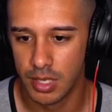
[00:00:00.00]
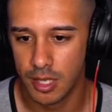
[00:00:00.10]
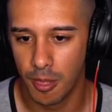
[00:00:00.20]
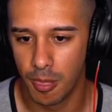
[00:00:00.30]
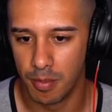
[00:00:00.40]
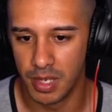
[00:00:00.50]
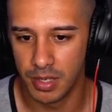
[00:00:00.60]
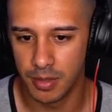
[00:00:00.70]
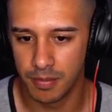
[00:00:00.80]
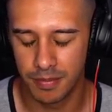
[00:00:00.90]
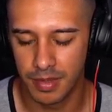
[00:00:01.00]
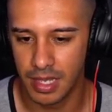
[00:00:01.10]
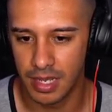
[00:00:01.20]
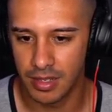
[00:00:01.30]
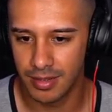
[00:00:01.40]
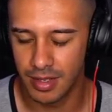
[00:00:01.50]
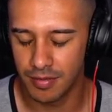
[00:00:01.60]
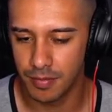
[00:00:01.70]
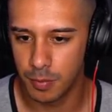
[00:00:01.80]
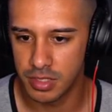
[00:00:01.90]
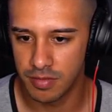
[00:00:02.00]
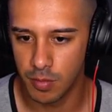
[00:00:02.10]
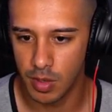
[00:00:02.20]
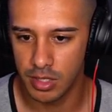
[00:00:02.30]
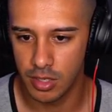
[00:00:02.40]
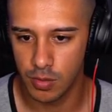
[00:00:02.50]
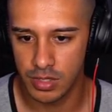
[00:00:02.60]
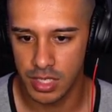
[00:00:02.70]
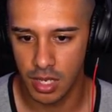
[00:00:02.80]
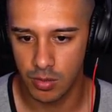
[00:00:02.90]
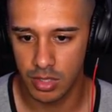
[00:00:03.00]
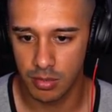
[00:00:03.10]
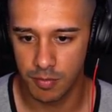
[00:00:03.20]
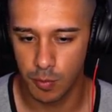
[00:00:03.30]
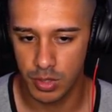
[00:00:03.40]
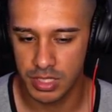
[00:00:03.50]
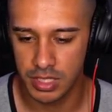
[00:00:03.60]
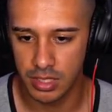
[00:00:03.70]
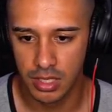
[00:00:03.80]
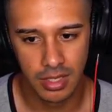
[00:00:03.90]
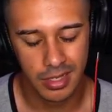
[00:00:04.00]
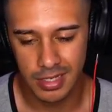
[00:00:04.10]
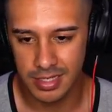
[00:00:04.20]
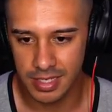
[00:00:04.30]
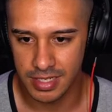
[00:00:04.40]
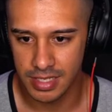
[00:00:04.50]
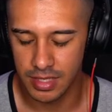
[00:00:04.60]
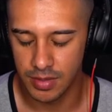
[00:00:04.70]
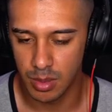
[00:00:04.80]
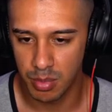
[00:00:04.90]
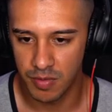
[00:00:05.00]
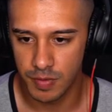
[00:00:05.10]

but that receiver right there, Chris Godwin, number 14, he's just going to sit there in a perfect